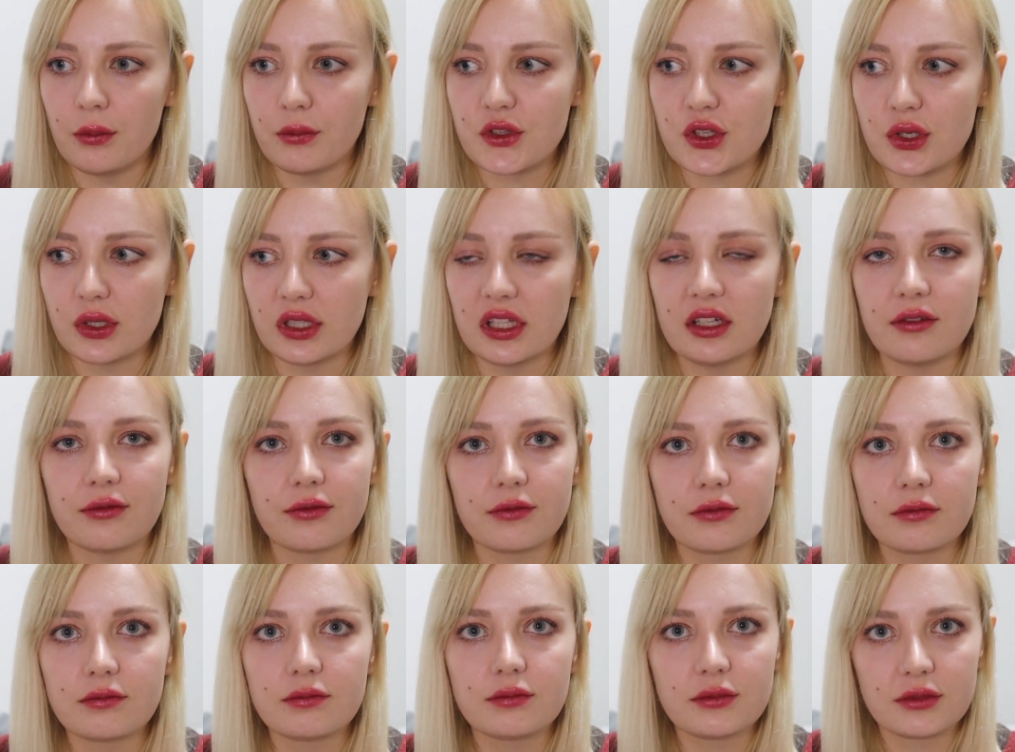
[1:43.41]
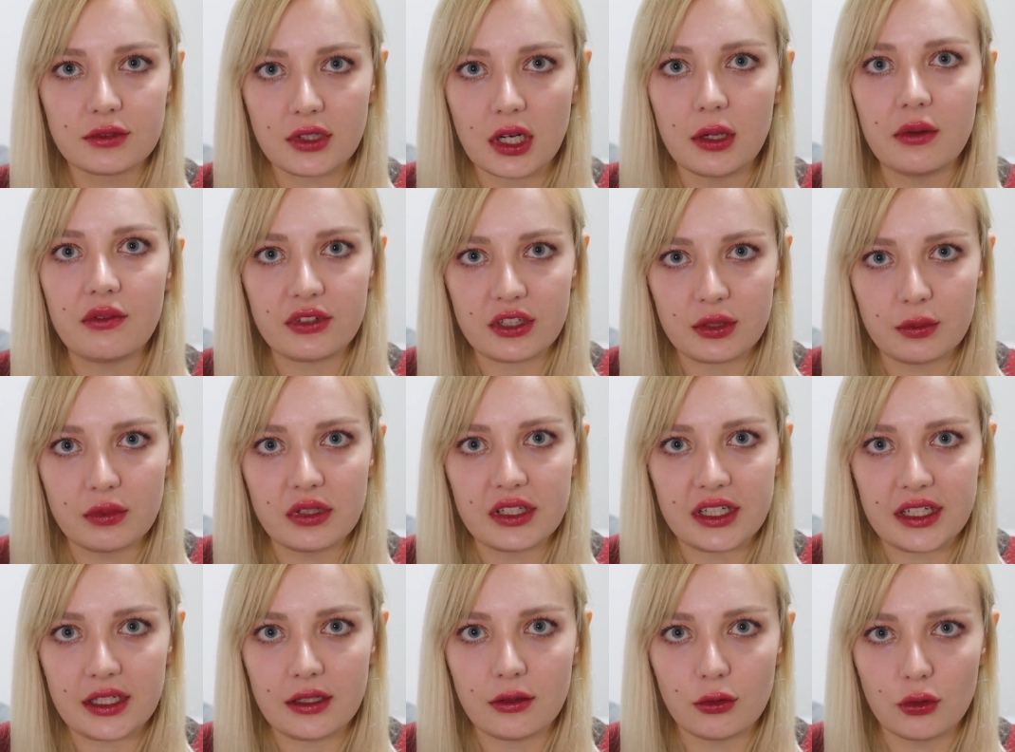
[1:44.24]
to live
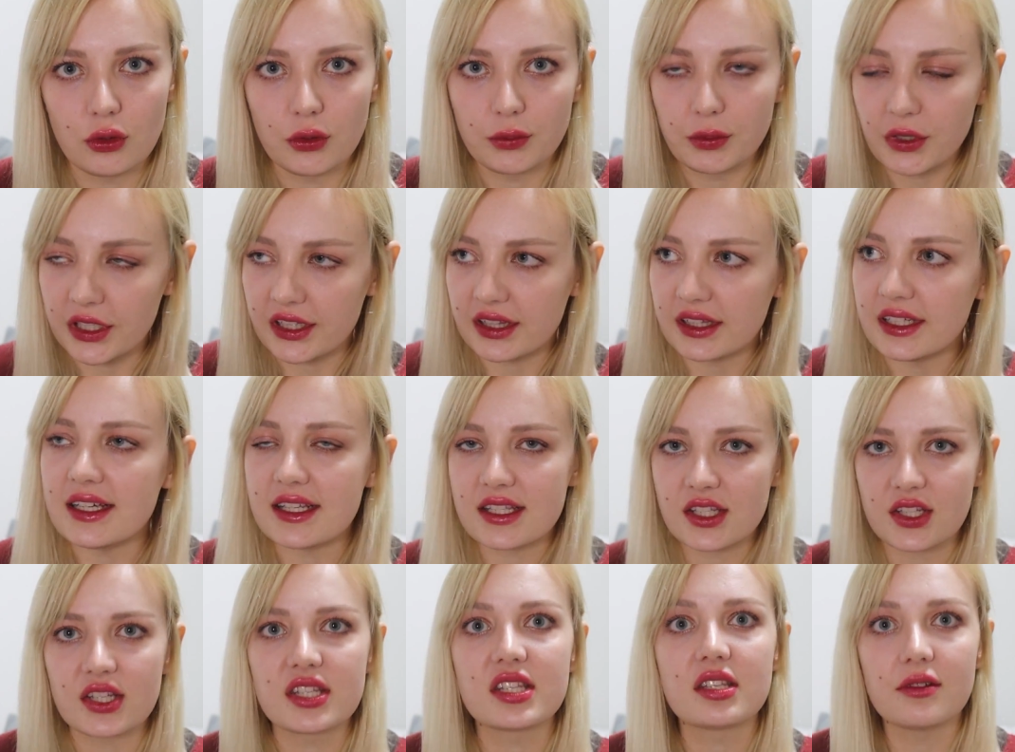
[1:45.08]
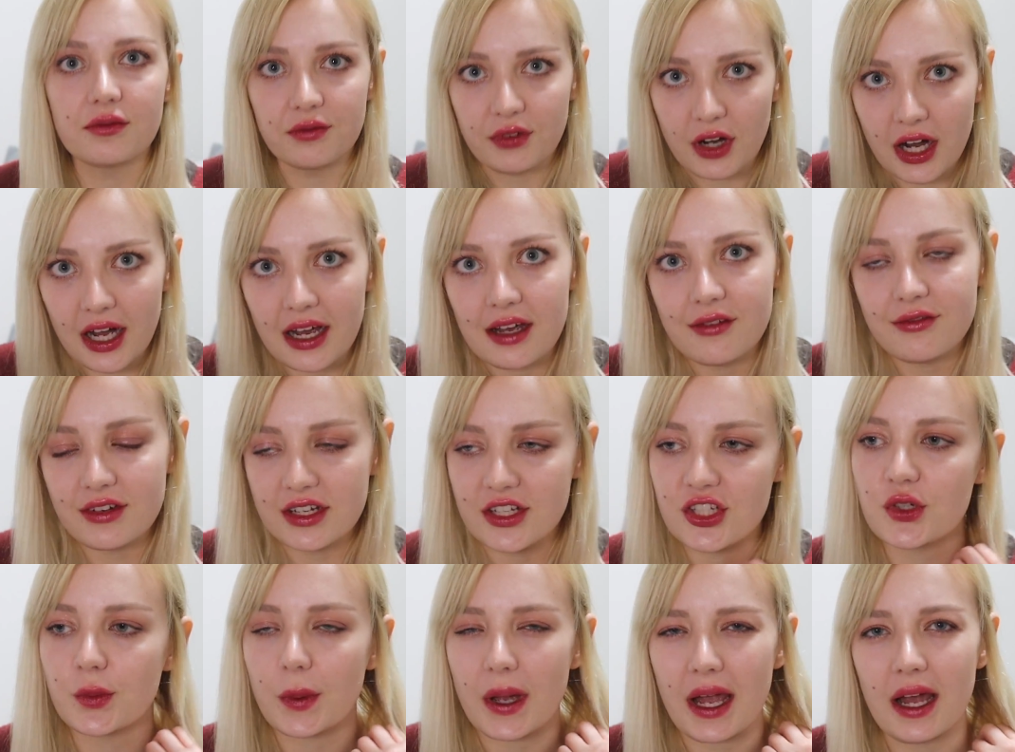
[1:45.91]
comfortably, or at least to survive
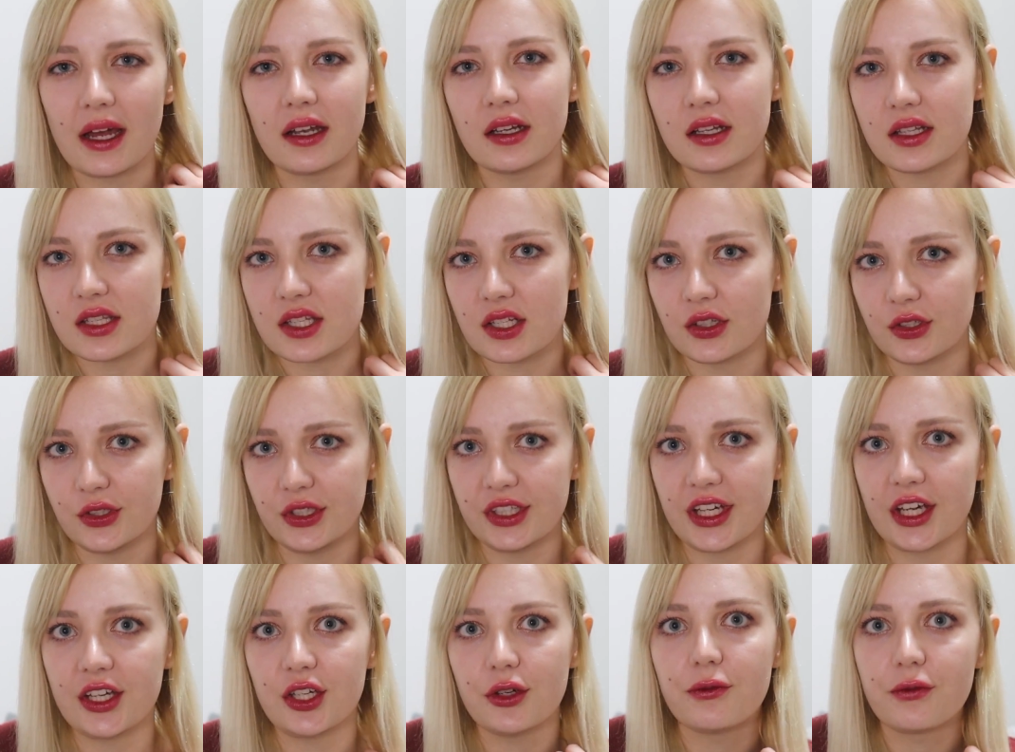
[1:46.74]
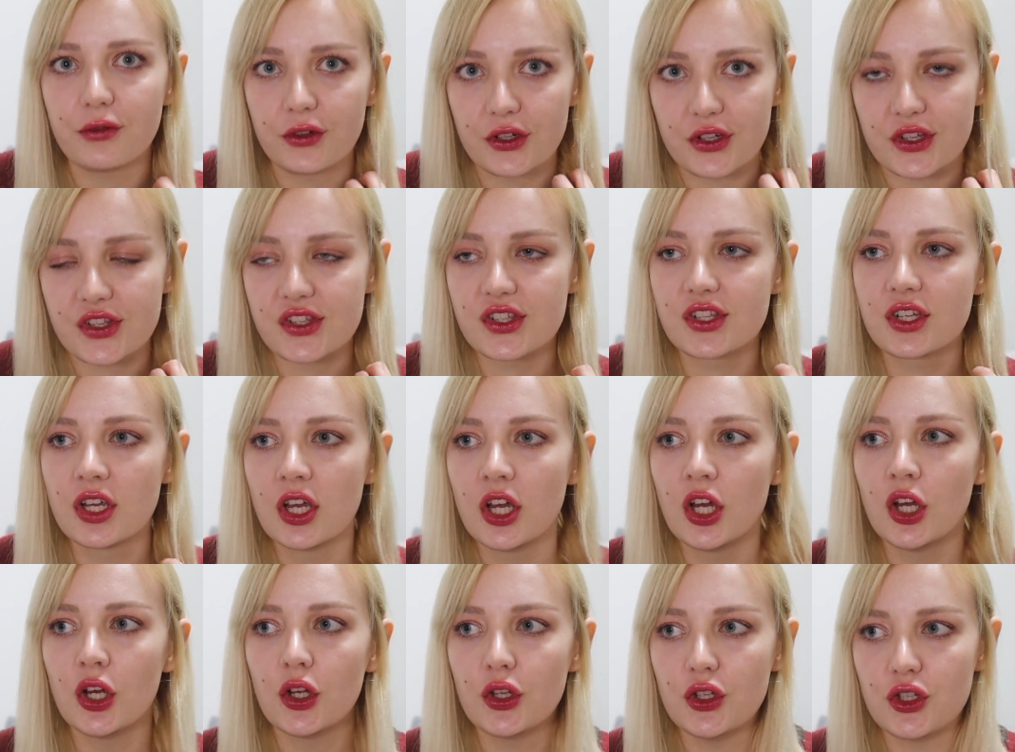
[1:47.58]
in Japan until you get your first
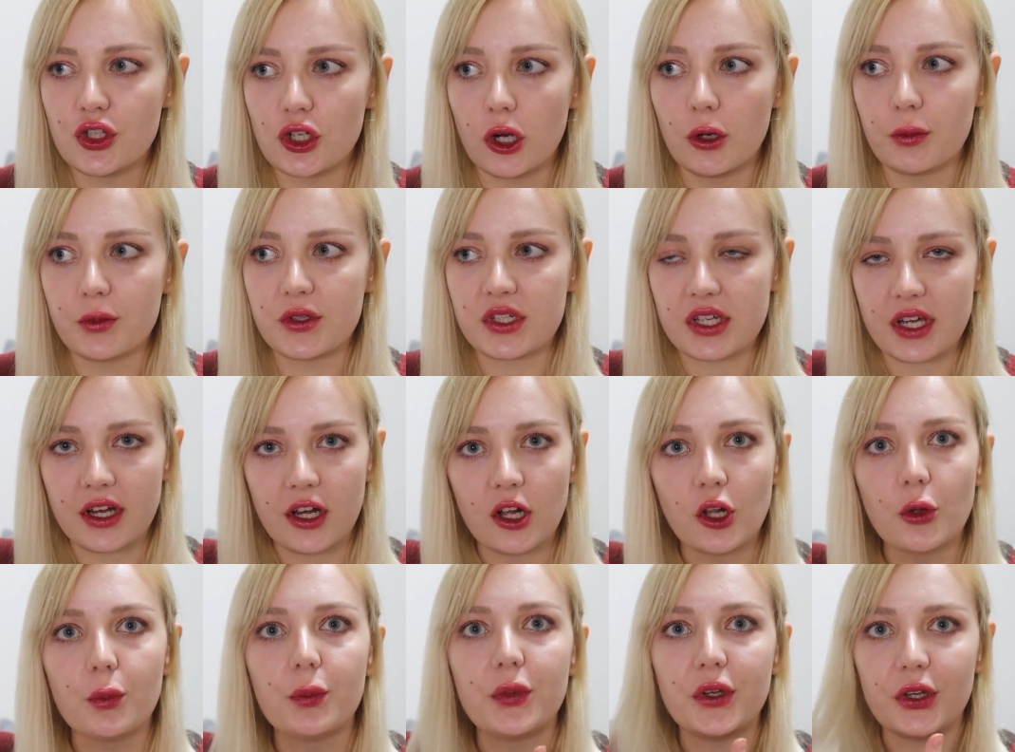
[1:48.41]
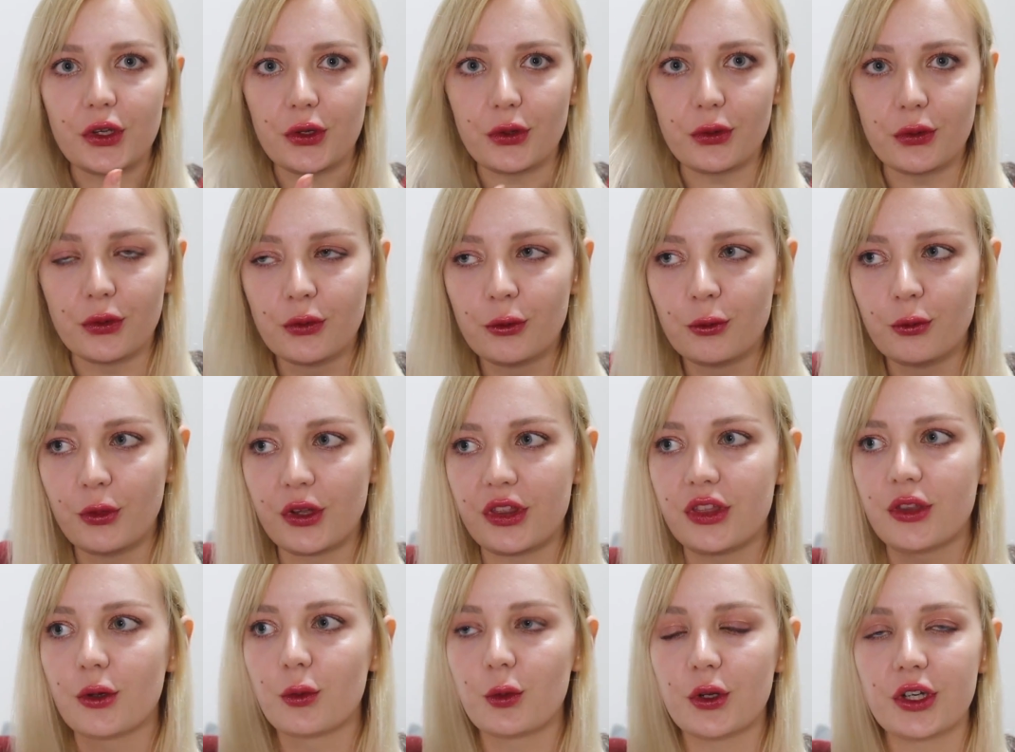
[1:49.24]
job to help you
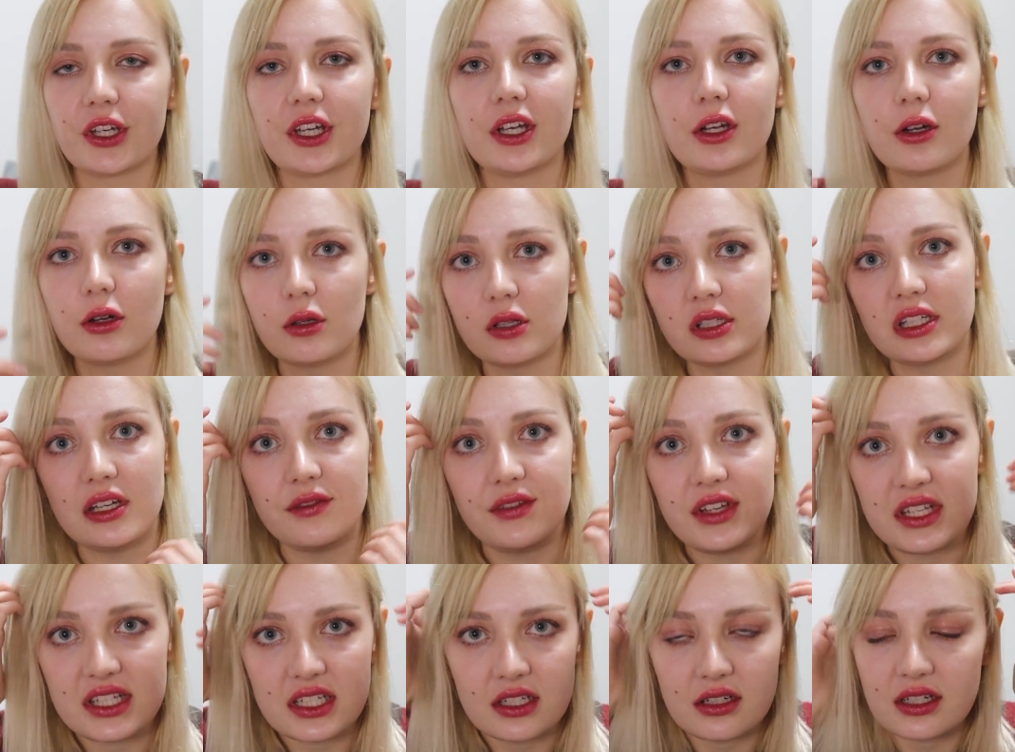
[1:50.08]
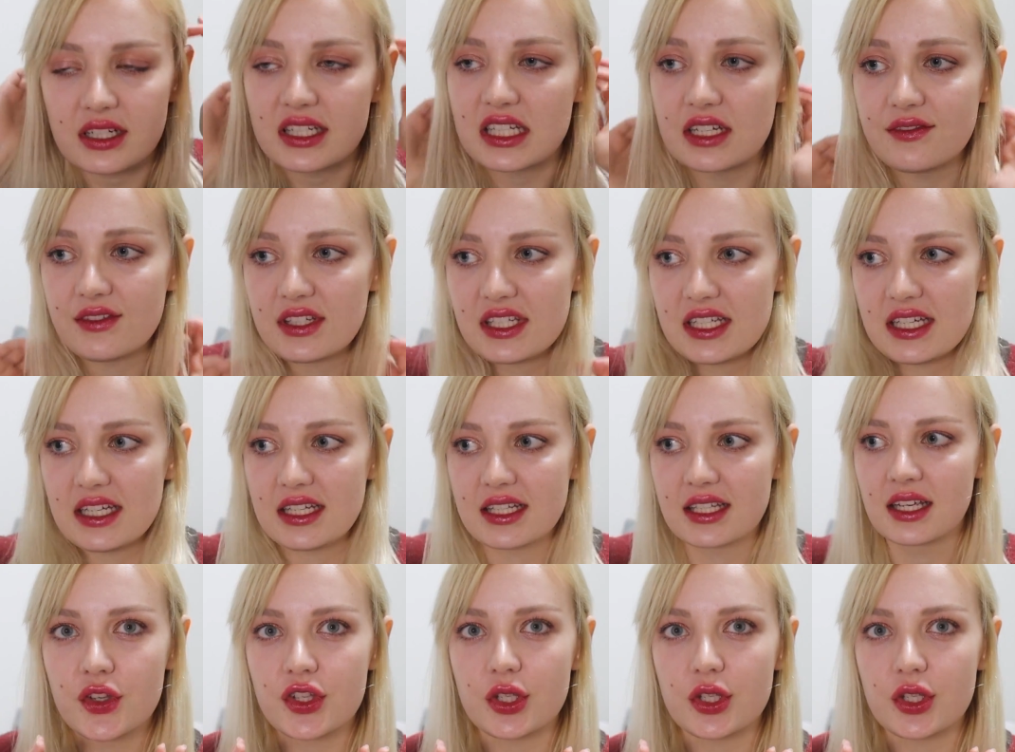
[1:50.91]
with the working holiday visa activities.